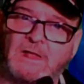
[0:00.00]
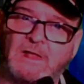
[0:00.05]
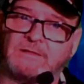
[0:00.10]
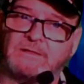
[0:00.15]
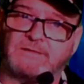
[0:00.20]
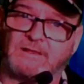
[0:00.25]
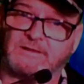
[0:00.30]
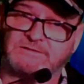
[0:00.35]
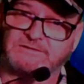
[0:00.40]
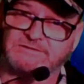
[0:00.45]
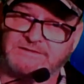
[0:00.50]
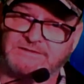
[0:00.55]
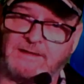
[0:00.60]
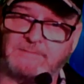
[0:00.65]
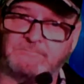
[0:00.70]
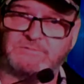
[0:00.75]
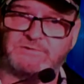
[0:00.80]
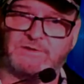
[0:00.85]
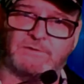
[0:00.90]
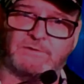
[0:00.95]
The
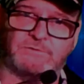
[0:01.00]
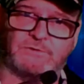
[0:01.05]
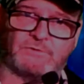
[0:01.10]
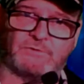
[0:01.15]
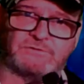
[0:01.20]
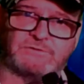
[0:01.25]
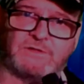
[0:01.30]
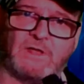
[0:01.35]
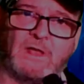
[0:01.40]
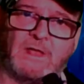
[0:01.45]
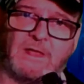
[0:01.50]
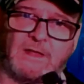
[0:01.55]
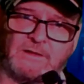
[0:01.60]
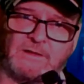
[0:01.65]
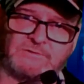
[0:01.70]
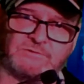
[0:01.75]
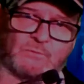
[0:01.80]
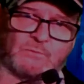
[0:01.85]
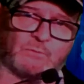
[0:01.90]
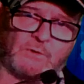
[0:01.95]
same 10 years,
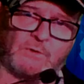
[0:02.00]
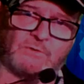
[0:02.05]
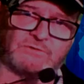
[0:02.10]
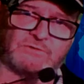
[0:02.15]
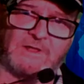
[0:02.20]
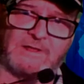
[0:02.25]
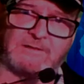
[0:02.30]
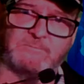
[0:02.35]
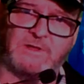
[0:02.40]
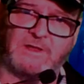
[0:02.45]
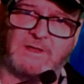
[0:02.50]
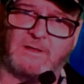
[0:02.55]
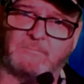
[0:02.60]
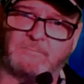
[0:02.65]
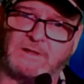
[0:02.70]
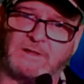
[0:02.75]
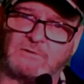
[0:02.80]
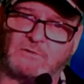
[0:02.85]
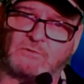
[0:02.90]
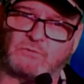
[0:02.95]
injured workers like me
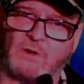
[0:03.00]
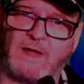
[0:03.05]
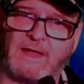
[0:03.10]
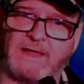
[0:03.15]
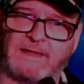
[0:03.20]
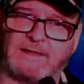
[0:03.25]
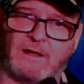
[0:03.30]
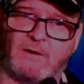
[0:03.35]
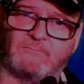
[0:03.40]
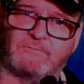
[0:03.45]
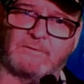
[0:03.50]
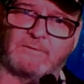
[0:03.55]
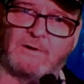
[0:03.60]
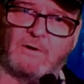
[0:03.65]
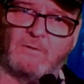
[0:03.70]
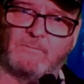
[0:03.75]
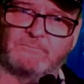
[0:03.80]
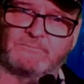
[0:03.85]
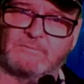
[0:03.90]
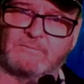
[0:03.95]
have been crying out for
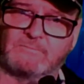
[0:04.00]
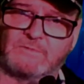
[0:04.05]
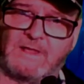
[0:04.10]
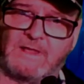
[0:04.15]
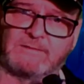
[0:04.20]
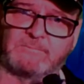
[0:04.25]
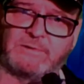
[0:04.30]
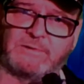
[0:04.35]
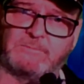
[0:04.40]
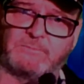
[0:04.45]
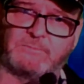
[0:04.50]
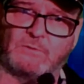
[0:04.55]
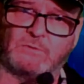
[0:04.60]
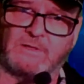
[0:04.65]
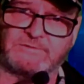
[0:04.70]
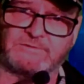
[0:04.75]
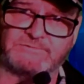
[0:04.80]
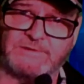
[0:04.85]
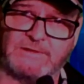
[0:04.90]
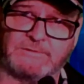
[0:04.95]
help from people
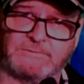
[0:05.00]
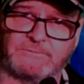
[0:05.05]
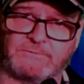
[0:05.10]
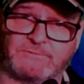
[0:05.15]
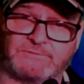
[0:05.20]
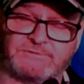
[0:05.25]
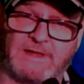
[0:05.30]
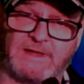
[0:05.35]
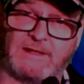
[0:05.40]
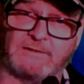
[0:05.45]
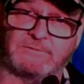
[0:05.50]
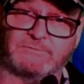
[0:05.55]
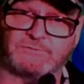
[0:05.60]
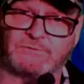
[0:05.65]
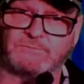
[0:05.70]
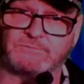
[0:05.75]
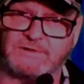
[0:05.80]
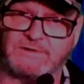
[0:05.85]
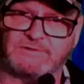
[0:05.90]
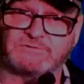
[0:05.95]
like Senator Sanders,
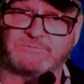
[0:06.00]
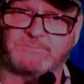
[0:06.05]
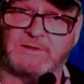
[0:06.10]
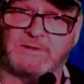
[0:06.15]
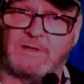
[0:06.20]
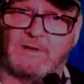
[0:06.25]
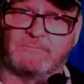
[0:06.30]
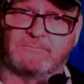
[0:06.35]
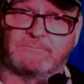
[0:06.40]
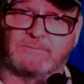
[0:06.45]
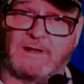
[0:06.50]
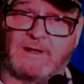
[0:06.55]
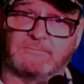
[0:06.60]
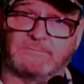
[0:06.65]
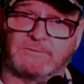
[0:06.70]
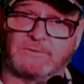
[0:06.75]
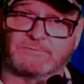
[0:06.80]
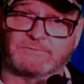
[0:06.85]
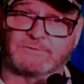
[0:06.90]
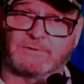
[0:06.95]
who did speak up
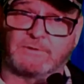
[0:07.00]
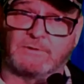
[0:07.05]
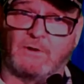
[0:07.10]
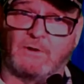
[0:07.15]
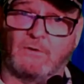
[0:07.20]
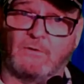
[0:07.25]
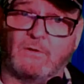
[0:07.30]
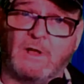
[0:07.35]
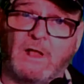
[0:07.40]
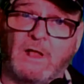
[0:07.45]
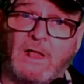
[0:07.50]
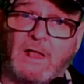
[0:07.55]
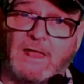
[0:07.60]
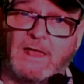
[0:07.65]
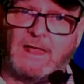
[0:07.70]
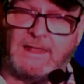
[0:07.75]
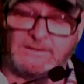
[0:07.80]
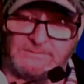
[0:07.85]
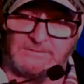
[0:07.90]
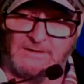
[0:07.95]
5 years ago
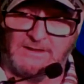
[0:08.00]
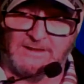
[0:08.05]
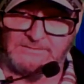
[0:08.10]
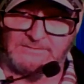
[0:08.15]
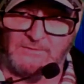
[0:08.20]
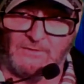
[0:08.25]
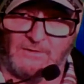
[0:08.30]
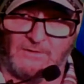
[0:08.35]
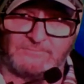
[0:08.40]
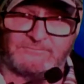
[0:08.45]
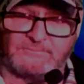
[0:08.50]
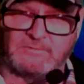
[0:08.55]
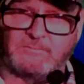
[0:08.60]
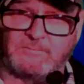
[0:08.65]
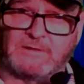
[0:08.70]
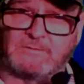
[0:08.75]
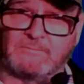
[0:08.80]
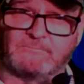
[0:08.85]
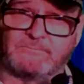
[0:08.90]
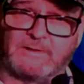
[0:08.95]
and called for
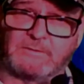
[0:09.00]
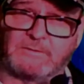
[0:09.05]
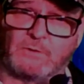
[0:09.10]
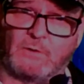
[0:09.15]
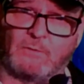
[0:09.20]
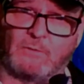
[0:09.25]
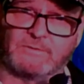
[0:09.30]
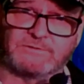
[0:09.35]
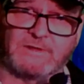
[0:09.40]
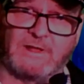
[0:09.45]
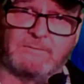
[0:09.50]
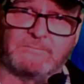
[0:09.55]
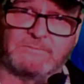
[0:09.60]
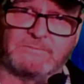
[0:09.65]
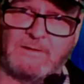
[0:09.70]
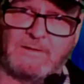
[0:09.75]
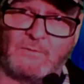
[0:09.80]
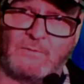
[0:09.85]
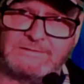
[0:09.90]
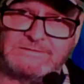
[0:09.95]
minimum federal oversight,
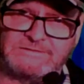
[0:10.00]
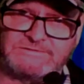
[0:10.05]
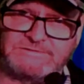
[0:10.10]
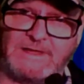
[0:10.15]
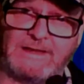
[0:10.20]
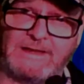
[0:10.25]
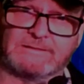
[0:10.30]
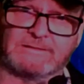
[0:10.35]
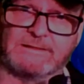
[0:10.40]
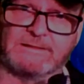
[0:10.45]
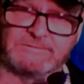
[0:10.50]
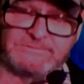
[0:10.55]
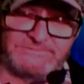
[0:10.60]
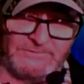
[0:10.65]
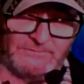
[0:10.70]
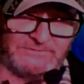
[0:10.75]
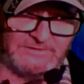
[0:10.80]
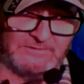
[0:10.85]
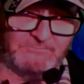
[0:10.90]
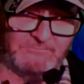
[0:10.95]
yet went silent. And
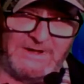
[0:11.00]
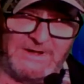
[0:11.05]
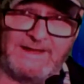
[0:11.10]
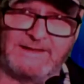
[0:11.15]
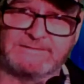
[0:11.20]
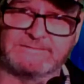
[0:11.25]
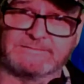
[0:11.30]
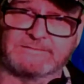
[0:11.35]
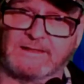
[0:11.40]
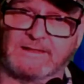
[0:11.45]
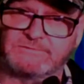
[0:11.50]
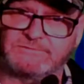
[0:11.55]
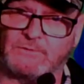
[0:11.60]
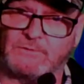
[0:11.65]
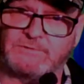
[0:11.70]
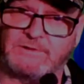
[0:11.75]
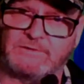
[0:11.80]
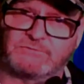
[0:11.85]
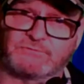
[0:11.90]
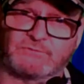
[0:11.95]
so did Biden, and
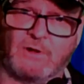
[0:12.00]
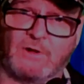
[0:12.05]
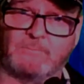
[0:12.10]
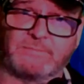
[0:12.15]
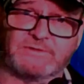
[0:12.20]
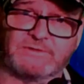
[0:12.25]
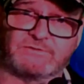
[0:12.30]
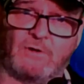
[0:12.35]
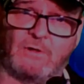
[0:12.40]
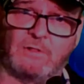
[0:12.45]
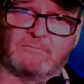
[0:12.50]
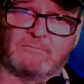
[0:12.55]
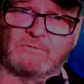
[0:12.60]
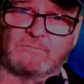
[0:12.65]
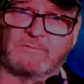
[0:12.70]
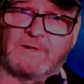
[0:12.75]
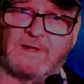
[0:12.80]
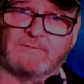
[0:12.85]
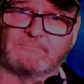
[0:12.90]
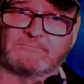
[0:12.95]
so did Trump. As all of
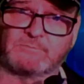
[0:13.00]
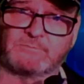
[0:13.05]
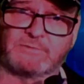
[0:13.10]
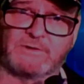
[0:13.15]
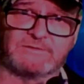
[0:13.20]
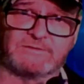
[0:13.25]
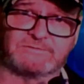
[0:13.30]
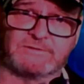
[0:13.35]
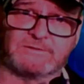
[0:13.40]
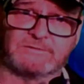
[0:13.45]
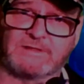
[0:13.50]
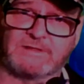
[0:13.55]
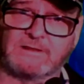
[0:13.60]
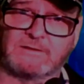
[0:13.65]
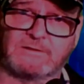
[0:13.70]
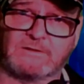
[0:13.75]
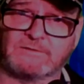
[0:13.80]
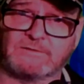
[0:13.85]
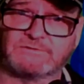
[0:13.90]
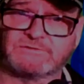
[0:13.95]
them ran for president, they
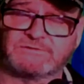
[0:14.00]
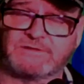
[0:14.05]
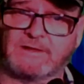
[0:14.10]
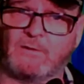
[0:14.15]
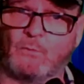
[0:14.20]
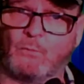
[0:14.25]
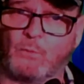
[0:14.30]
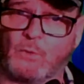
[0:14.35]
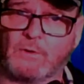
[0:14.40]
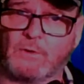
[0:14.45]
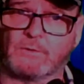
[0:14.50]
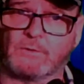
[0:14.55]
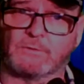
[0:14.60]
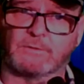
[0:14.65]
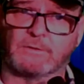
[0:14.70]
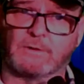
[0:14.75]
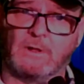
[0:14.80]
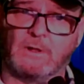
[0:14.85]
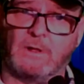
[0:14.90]
couldn't say a word